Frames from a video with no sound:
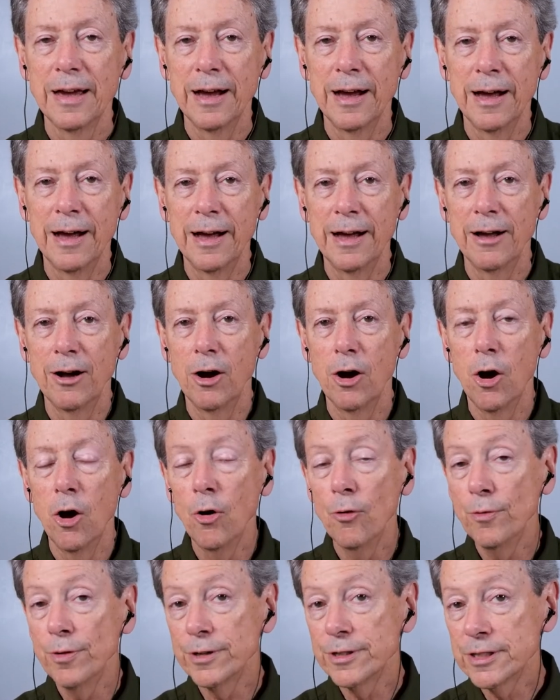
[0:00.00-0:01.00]
Uh,
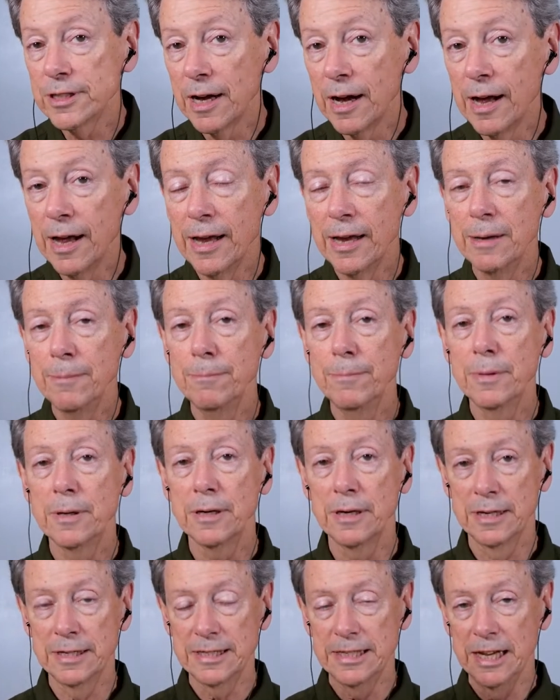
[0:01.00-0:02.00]
over time,
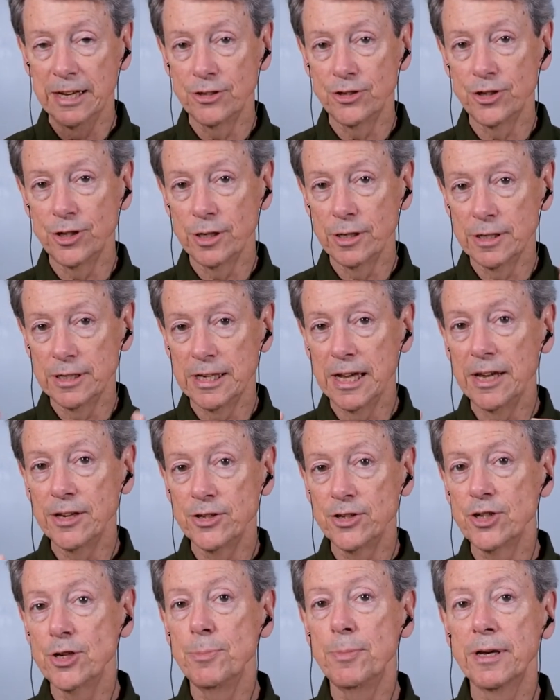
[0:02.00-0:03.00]
attention
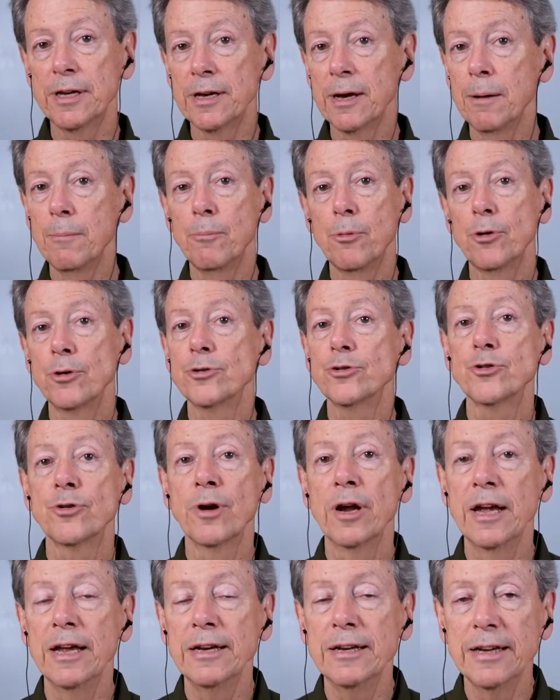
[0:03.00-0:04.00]
tends to become more
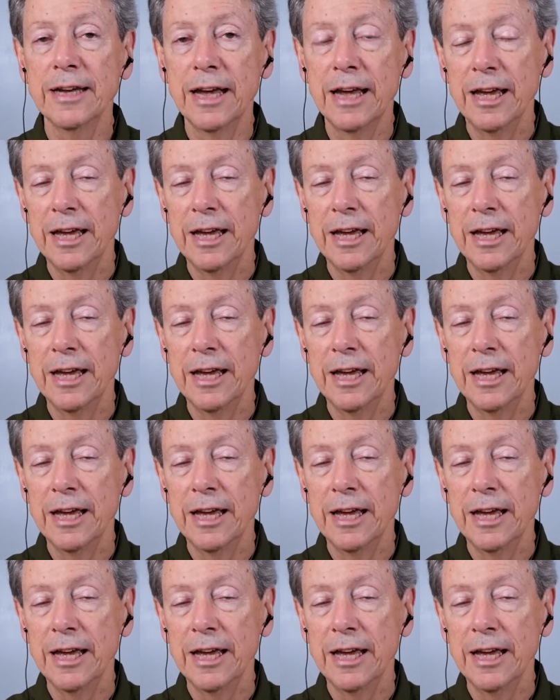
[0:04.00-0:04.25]
trained.